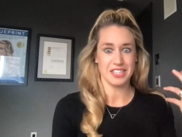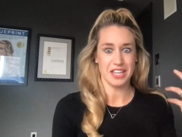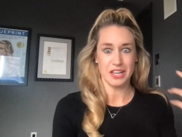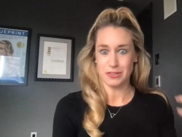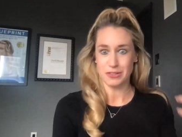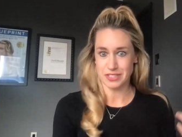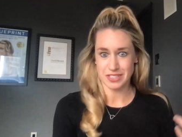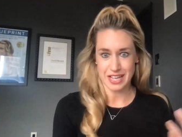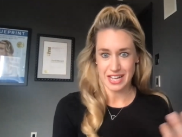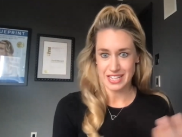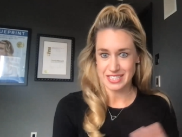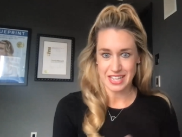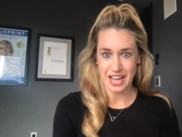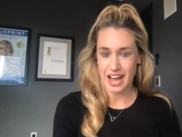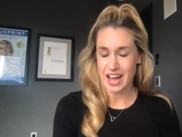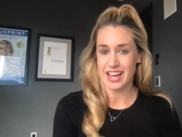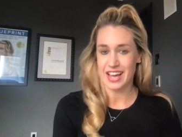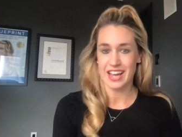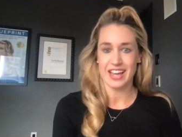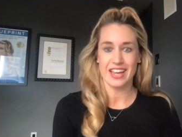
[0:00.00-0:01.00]
the skill sets
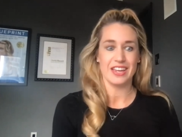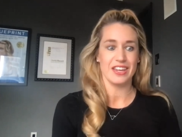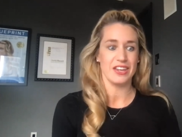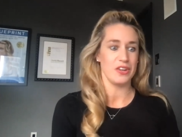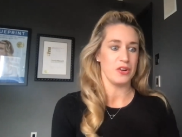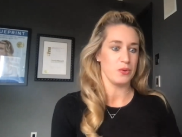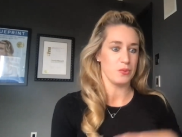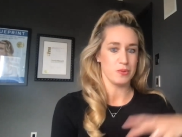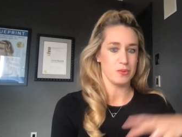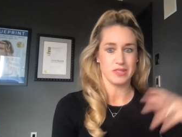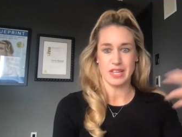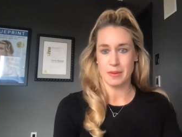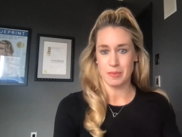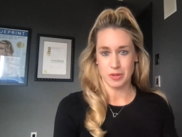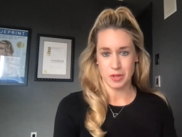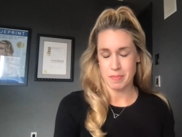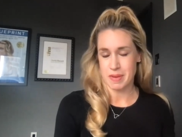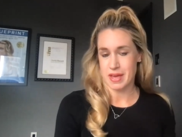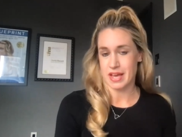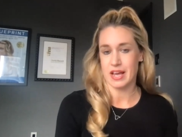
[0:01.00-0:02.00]
I, you know, was
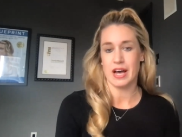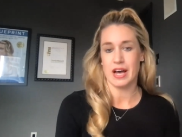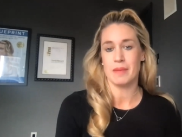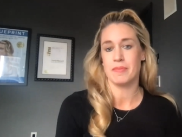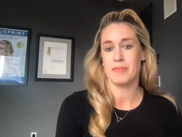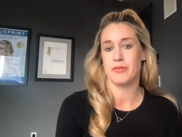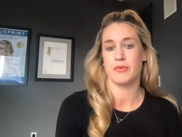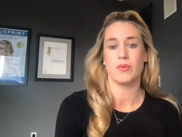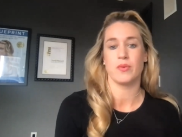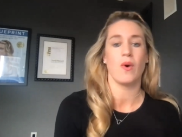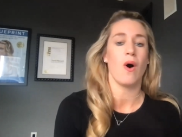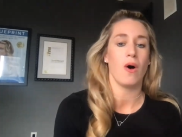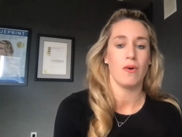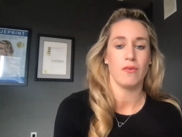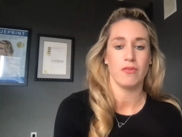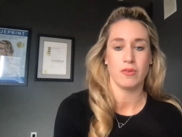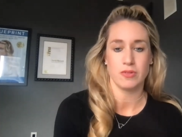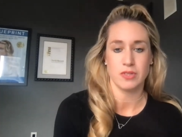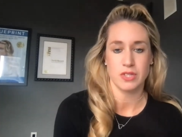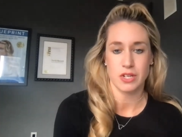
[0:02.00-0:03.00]
able to pick up through
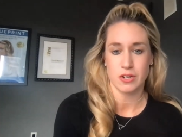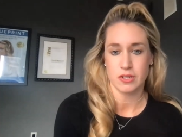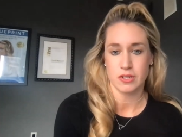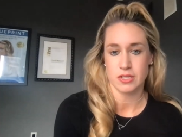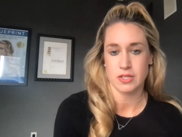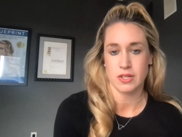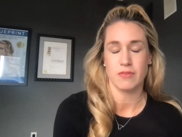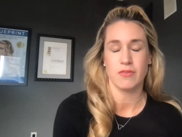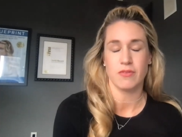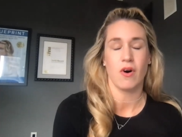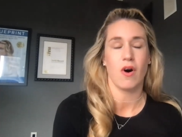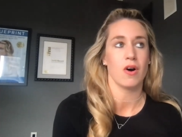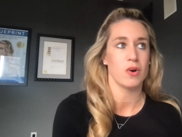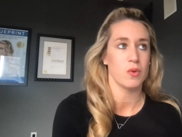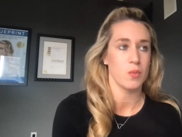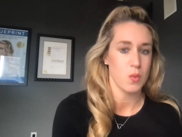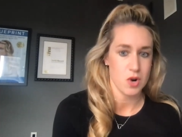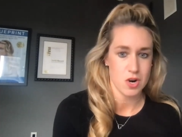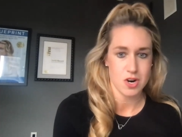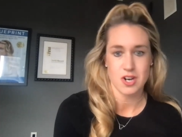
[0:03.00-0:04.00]
all those years of
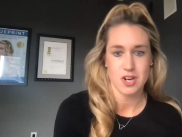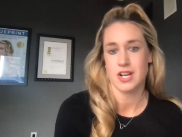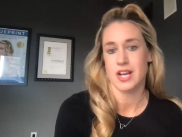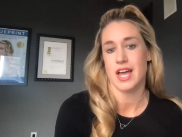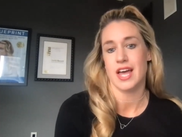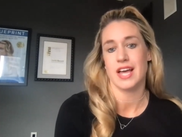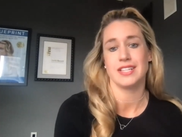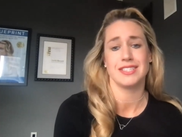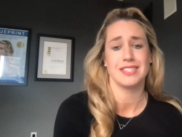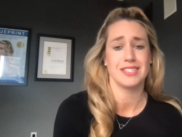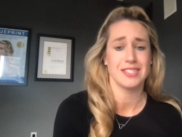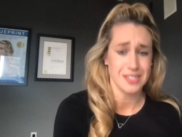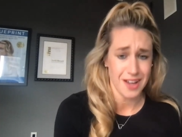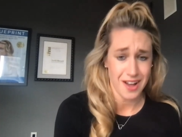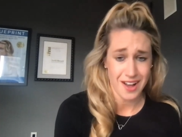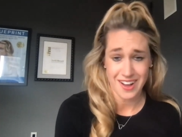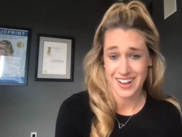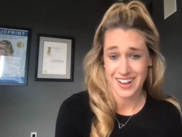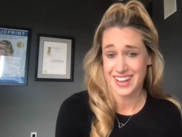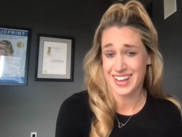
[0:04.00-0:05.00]
hard work and
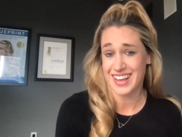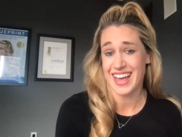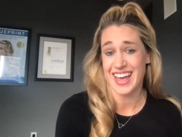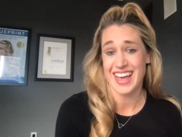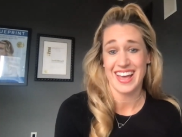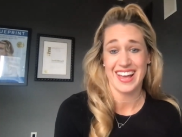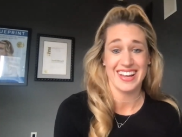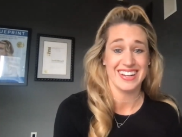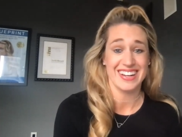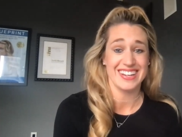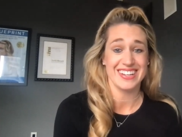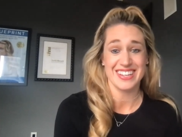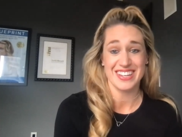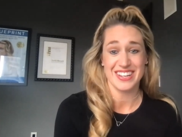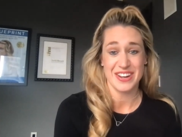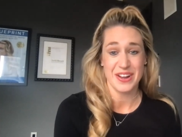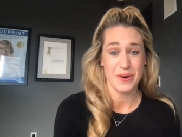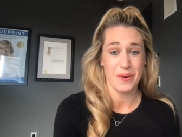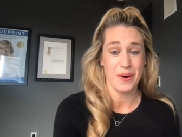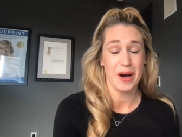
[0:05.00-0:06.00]
suck and,
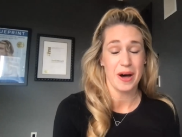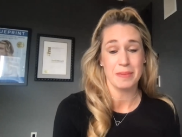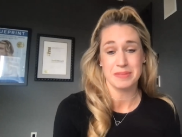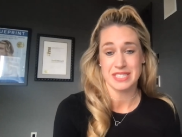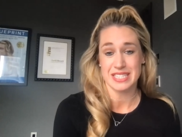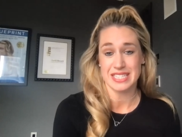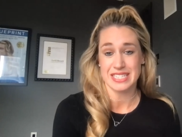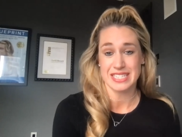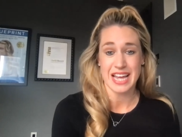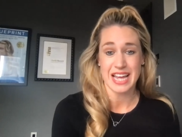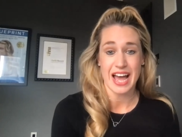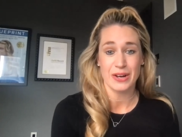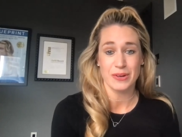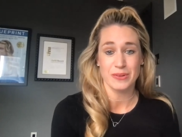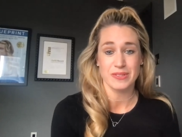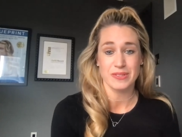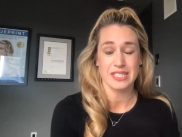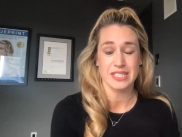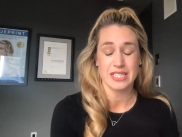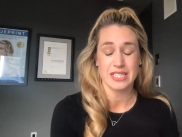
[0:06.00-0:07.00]
you know, ups and
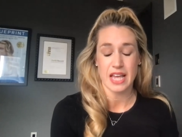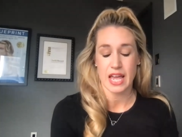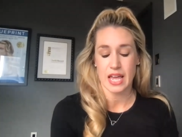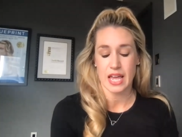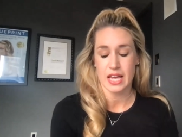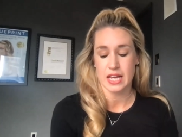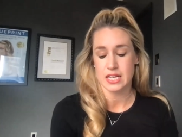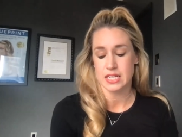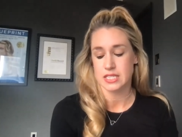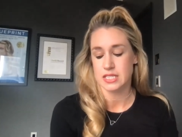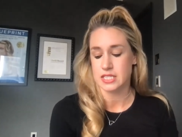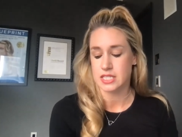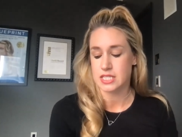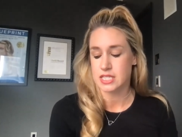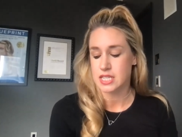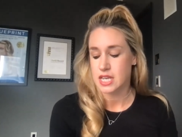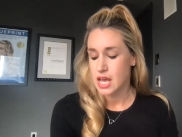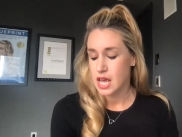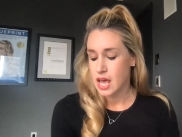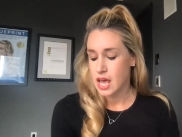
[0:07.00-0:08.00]
downs. And,
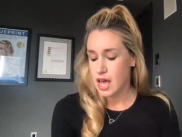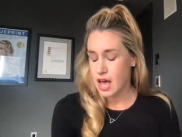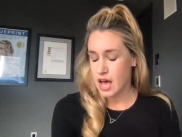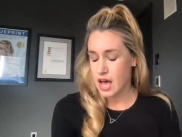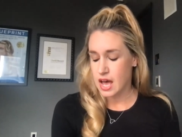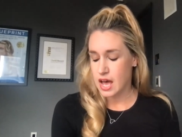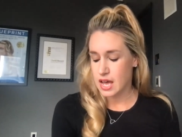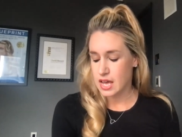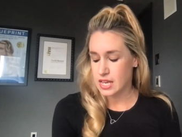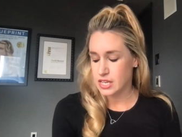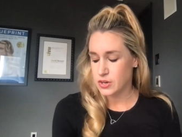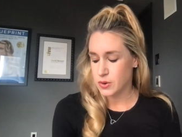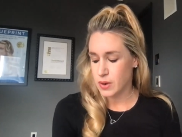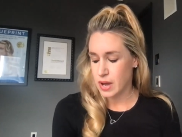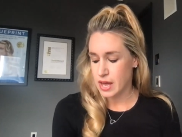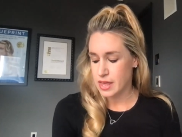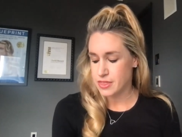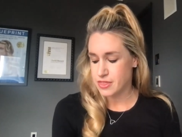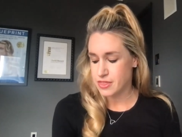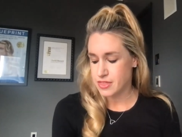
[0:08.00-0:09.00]
uh, you know,
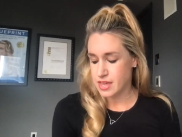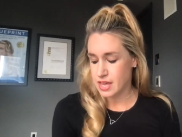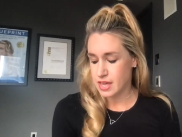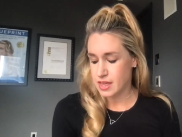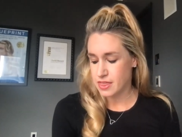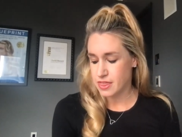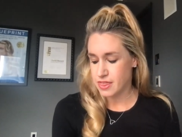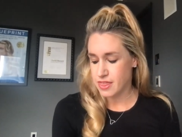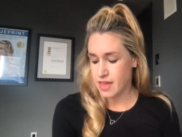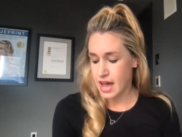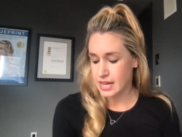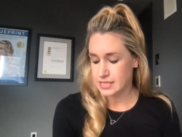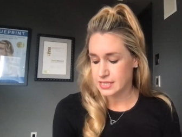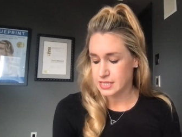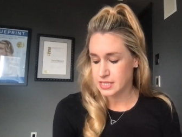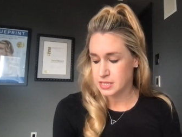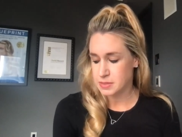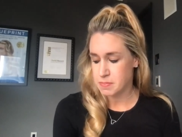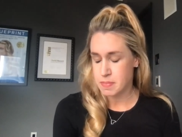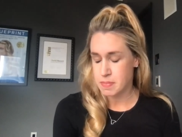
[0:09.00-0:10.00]
I think
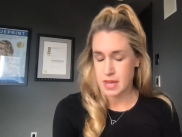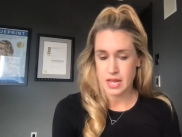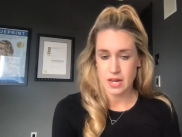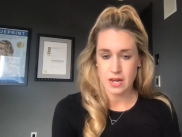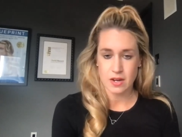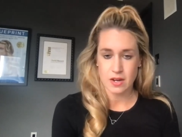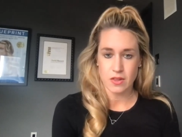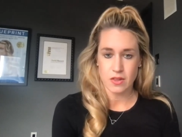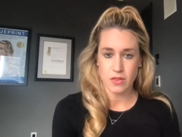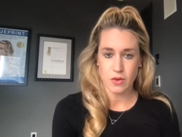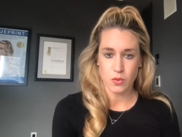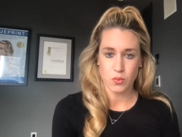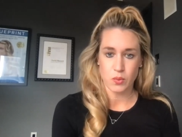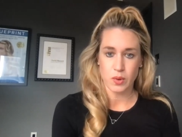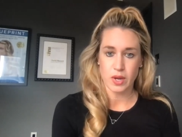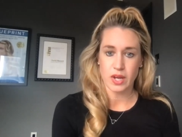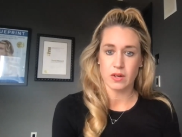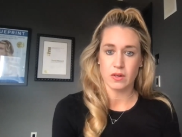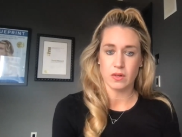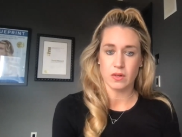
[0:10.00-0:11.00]
that's been the
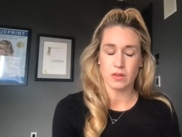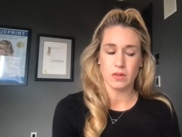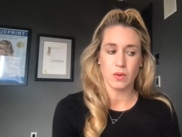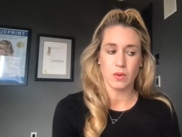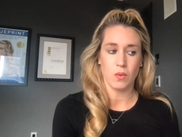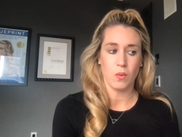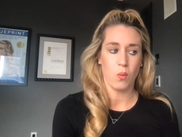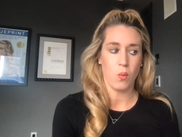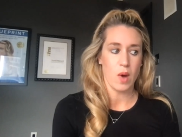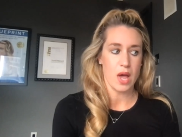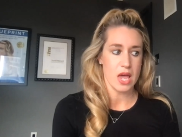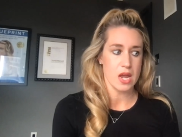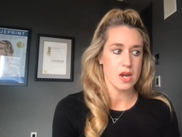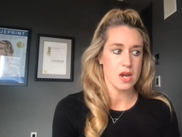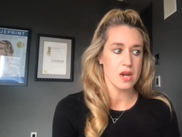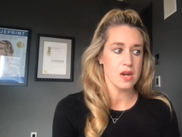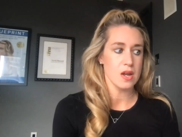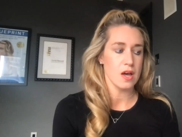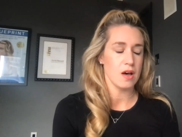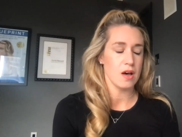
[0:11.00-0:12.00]
real
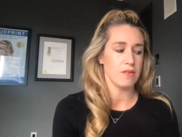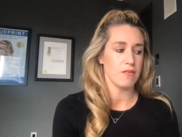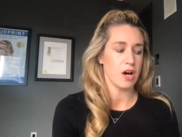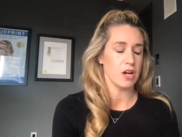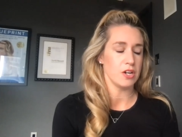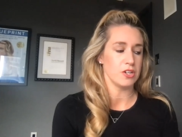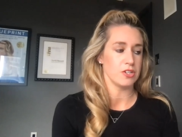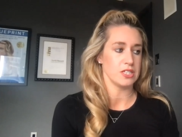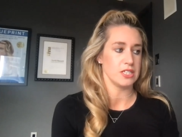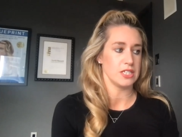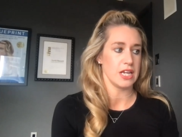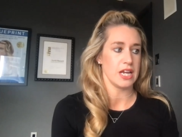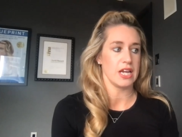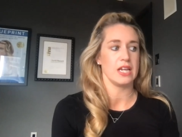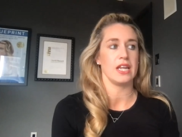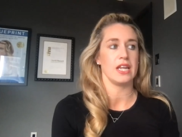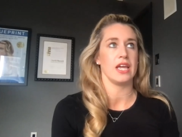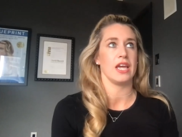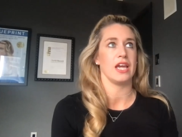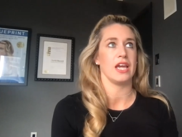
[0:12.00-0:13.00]
win of
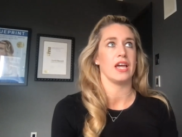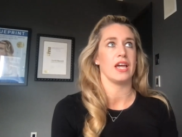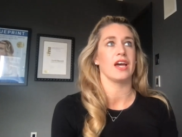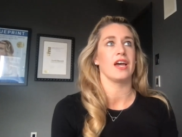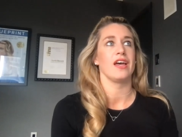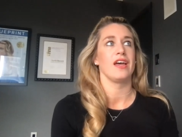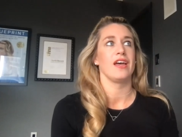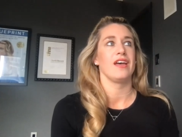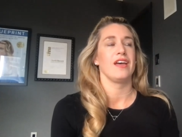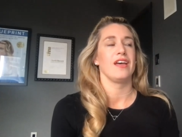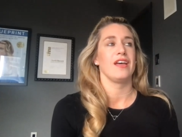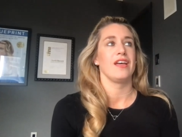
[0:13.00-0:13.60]
understanding